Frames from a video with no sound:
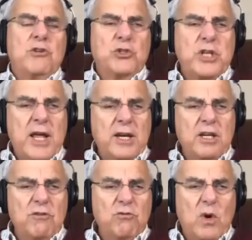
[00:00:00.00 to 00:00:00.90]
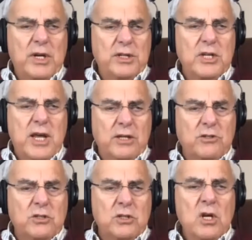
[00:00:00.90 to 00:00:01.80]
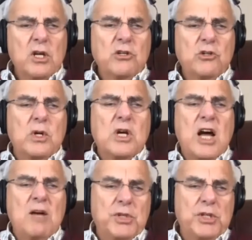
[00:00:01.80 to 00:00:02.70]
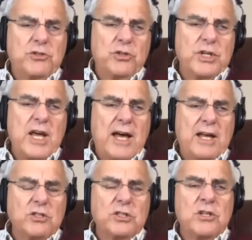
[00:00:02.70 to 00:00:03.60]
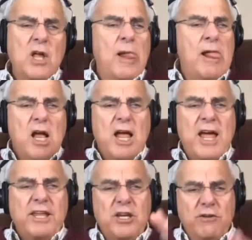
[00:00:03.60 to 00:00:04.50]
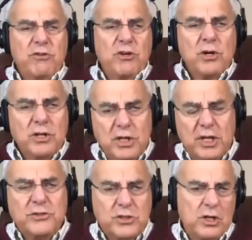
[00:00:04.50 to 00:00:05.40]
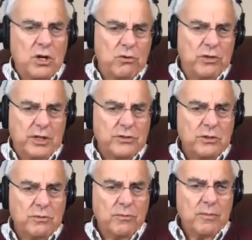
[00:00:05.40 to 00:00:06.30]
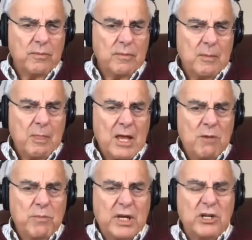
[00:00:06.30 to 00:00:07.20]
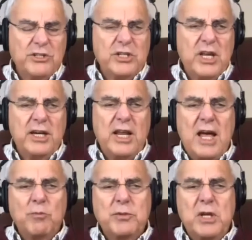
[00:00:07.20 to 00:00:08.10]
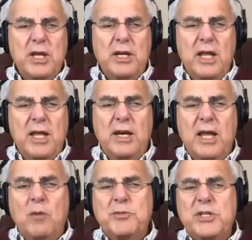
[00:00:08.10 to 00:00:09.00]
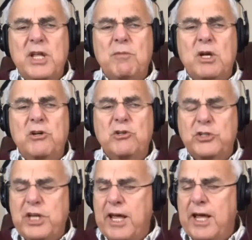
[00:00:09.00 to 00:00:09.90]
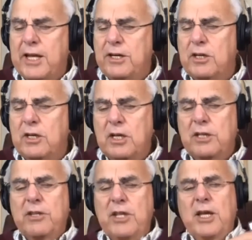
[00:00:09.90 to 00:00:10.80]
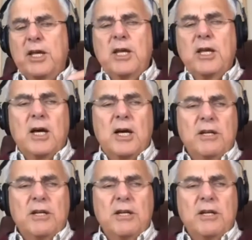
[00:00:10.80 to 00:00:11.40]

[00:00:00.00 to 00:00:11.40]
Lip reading: understanding of what it takes to accomplish your tasks. A giver needs to know this, because it helps them understand the